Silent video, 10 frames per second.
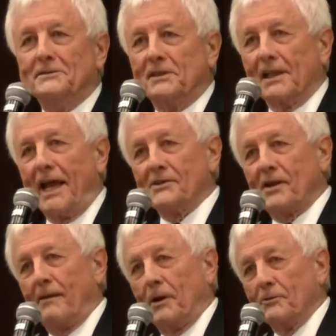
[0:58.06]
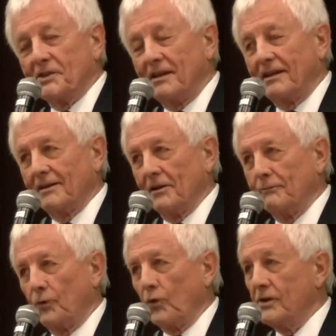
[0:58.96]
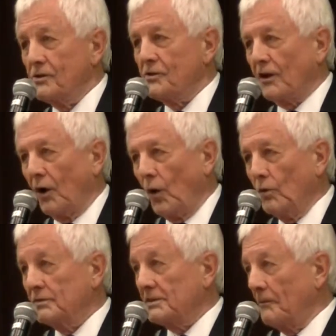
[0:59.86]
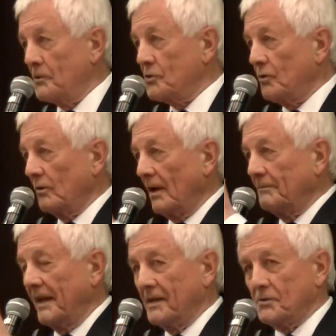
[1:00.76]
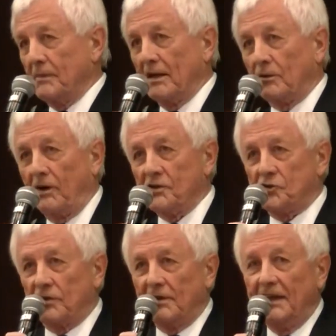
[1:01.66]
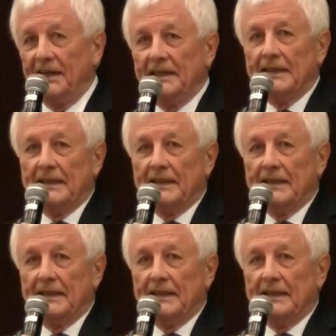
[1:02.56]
The last time I was here, 4 years ago, someone stood up and asked me a question.